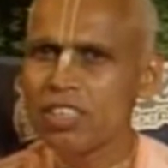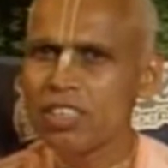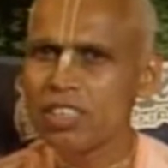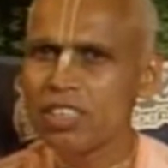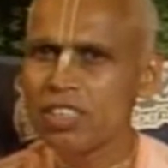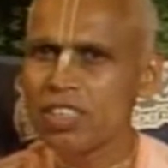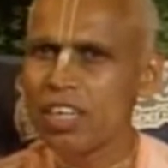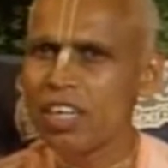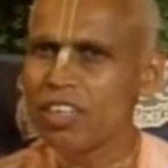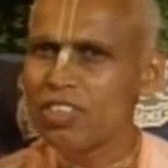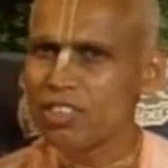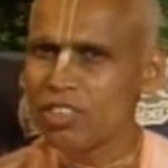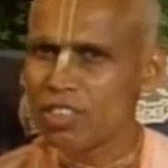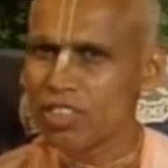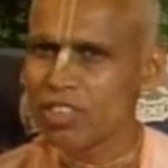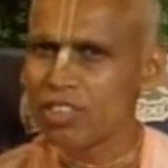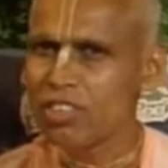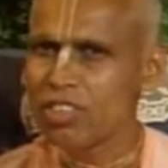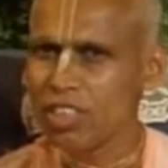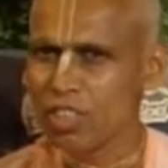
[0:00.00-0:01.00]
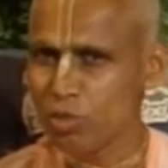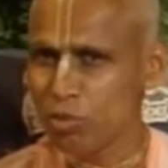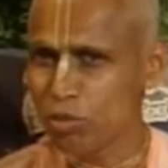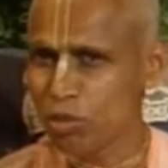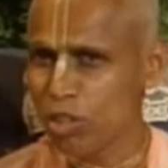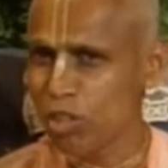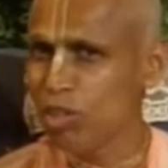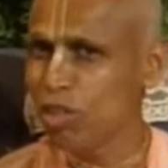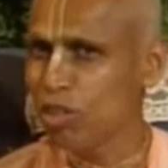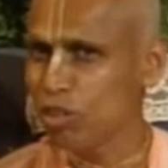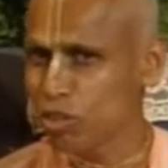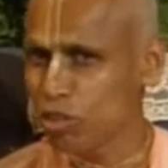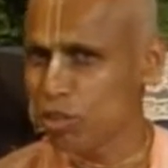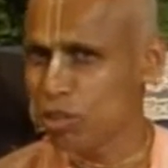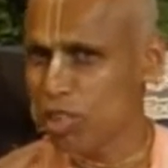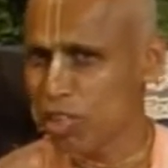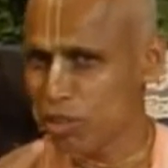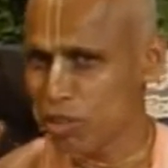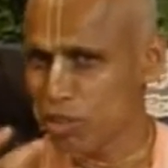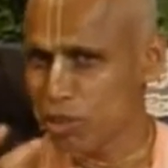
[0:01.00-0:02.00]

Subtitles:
he asked us that we all should have